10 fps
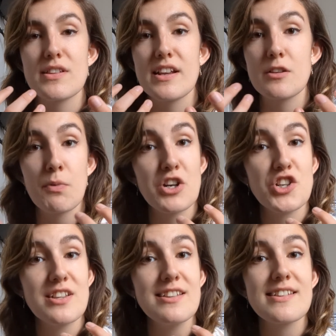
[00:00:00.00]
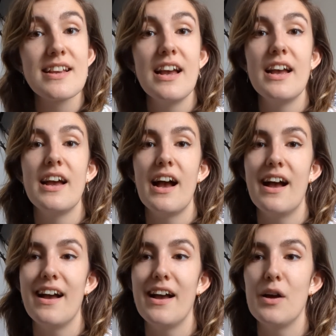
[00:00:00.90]
expressions,
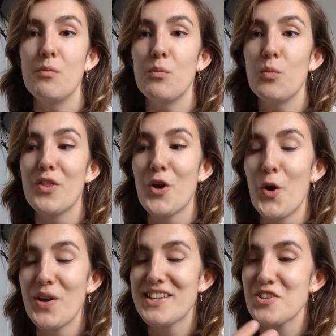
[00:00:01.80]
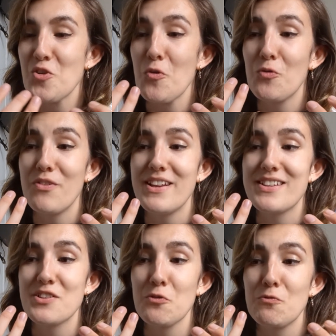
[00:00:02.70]
whether it's sort of this
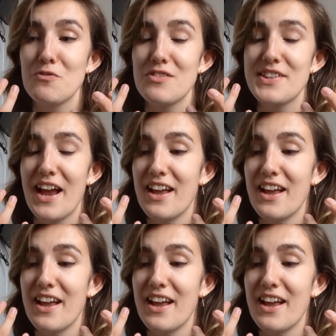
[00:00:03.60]
sort of